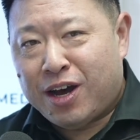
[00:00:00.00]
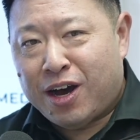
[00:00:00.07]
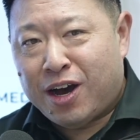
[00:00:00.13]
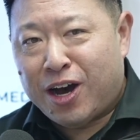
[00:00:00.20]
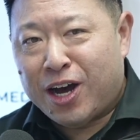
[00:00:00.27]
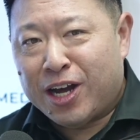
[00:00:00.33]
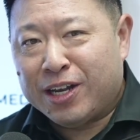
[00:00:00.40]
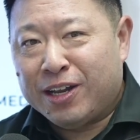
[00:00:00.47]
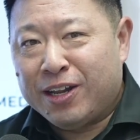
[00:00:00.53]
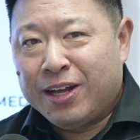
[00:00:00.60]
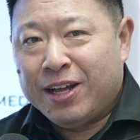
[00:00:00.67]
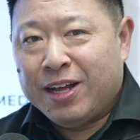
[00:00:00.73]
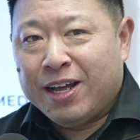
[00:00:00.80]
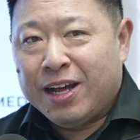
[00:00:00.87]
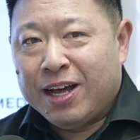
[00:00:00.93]
on
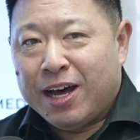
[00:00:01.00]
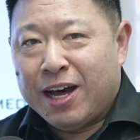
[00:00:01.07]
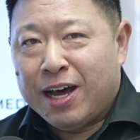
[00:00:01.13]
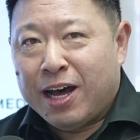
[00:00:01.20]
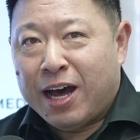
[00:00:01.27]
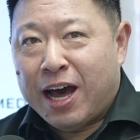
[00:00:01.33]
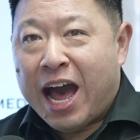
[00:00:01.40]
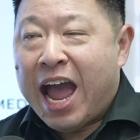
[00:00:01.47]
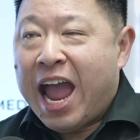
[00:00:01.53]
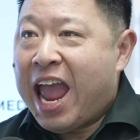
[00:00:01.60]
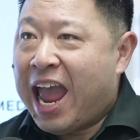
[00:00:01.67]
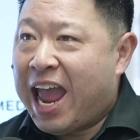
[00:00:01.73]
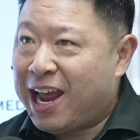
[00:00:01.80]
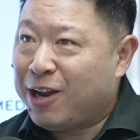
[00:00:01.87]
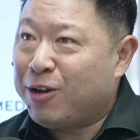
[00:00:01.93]
a
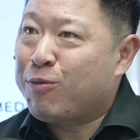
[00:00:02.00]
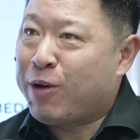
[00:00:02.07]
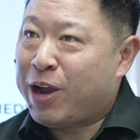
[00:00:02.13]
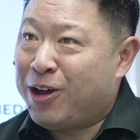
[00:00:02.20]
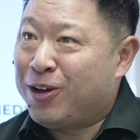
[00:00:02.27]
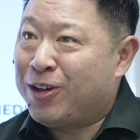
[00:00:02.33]
handrail